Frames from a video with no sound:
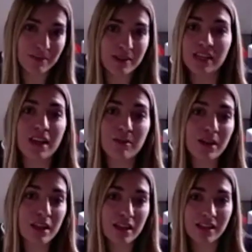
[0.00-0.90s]
because I
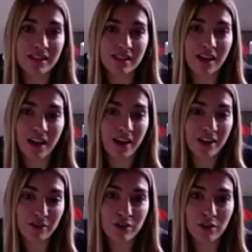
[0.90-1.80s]
really think it's a unique